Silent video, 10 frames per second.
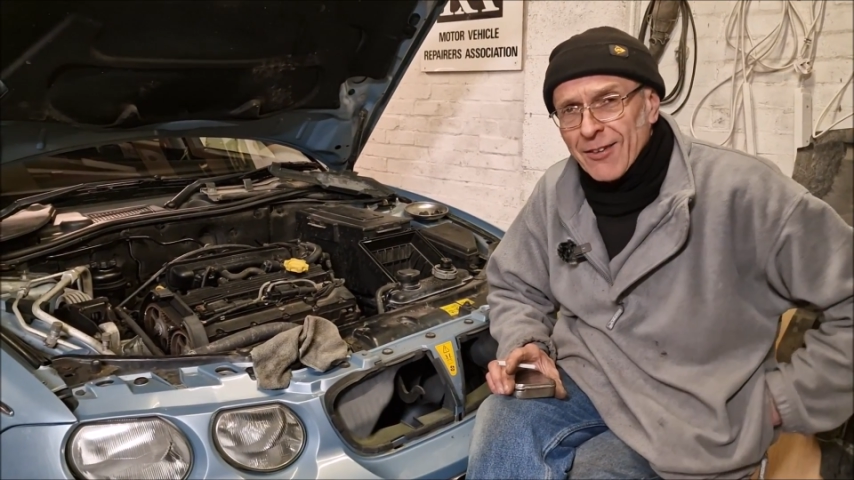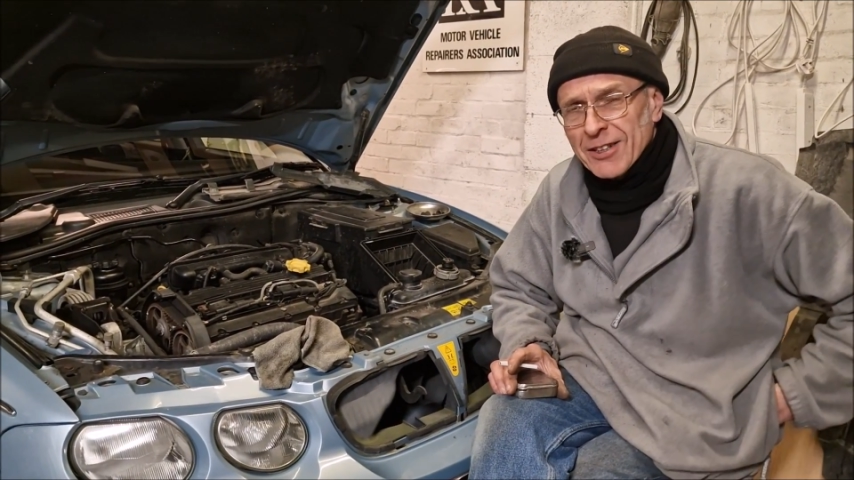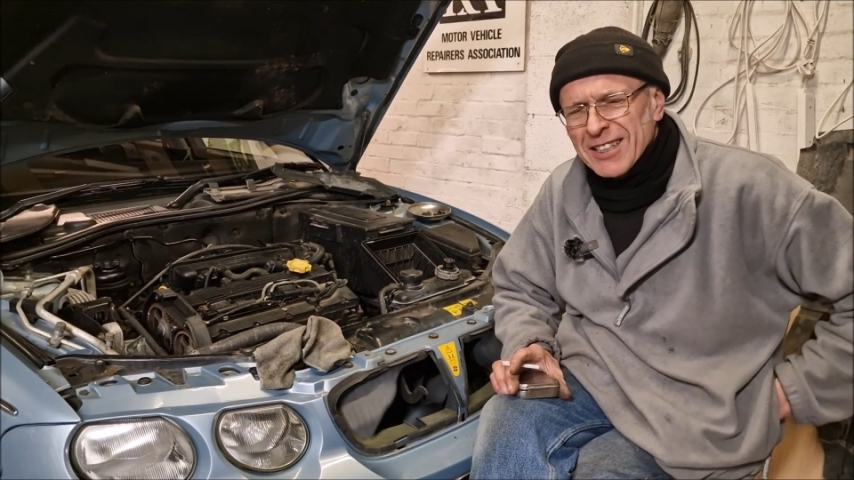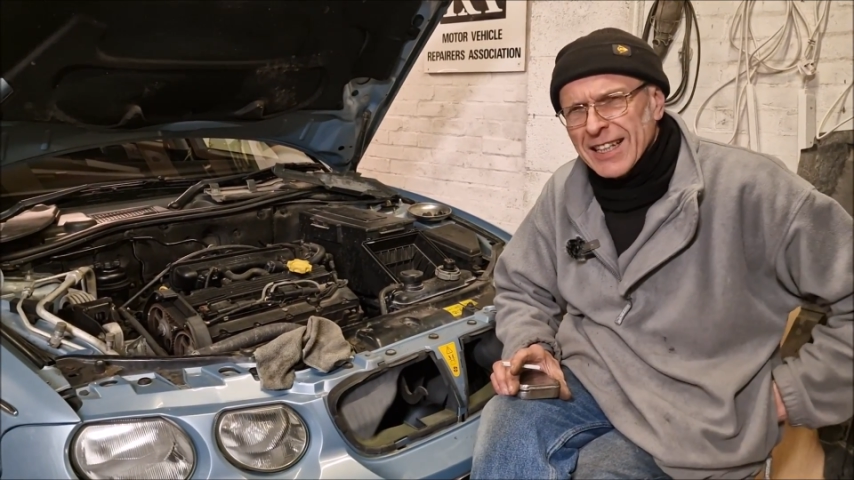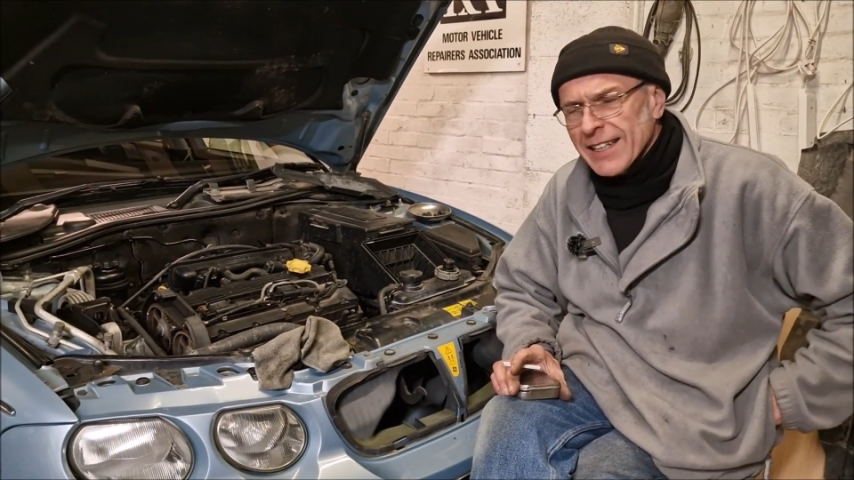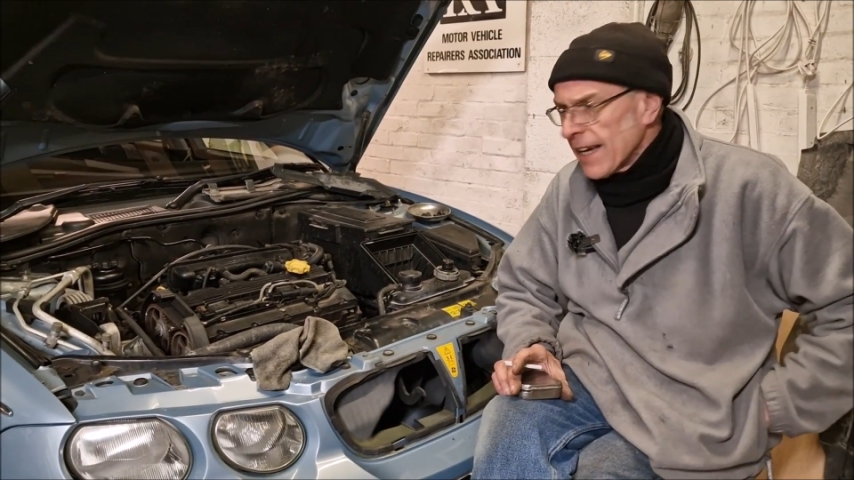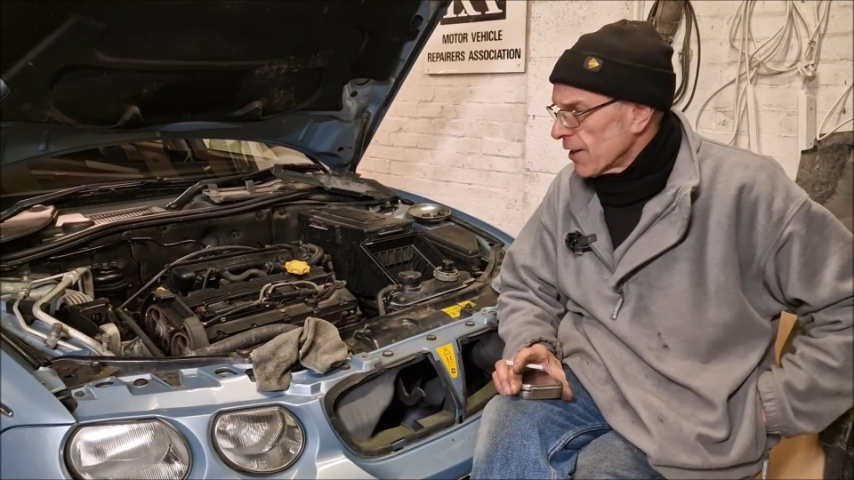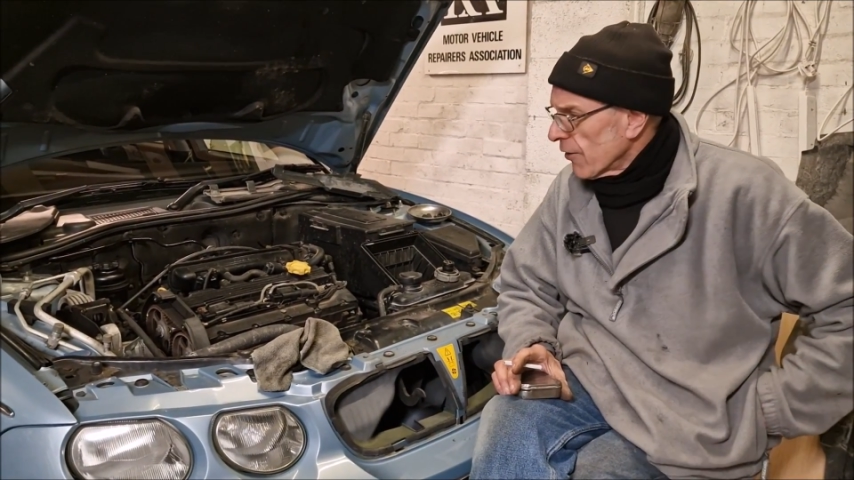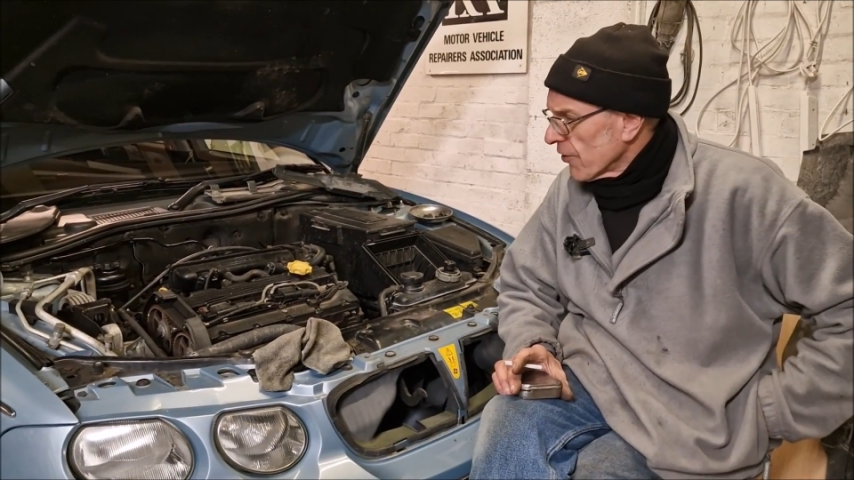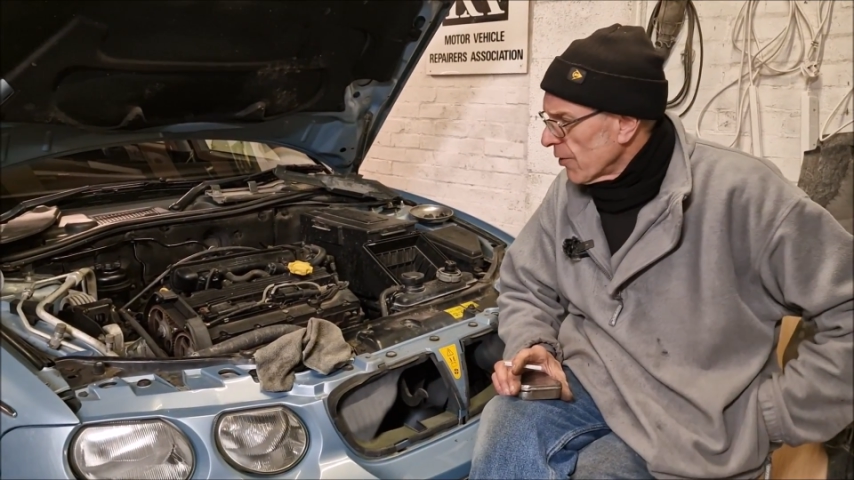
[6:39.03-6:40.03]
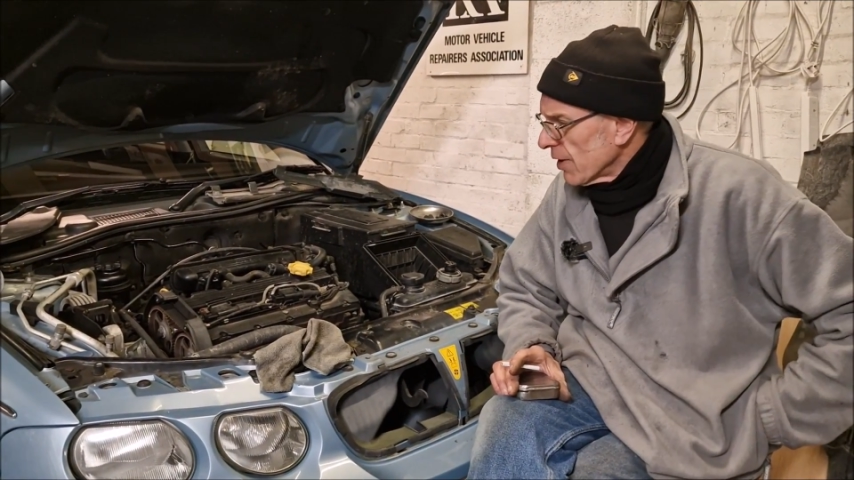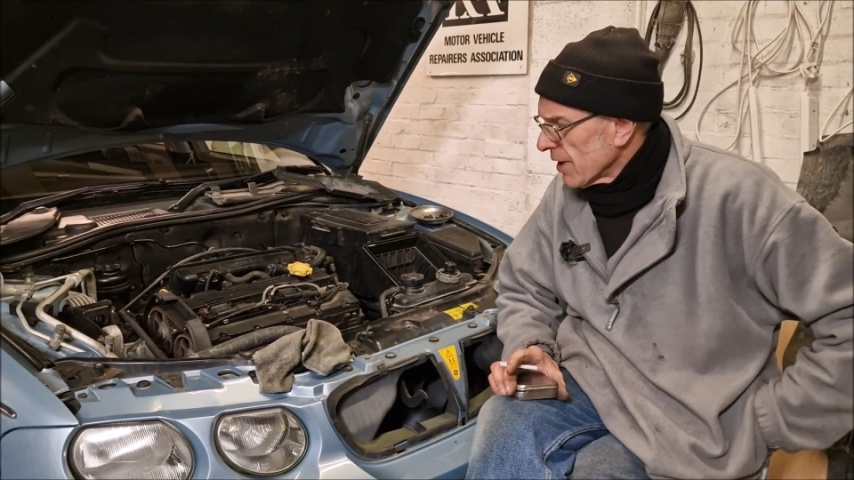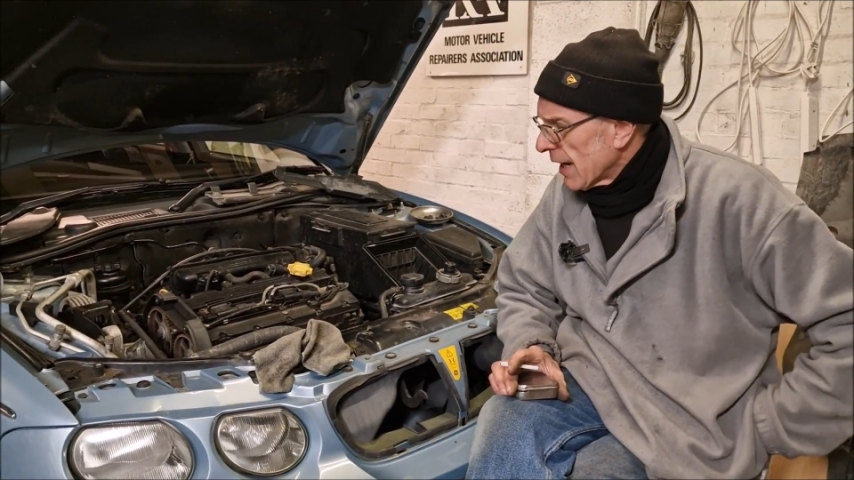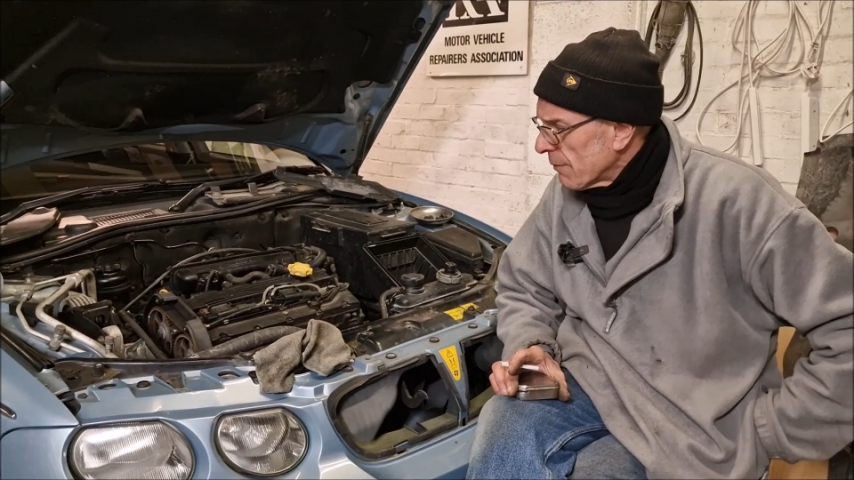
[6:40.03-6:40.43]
wanted to take the head off, and I wanted to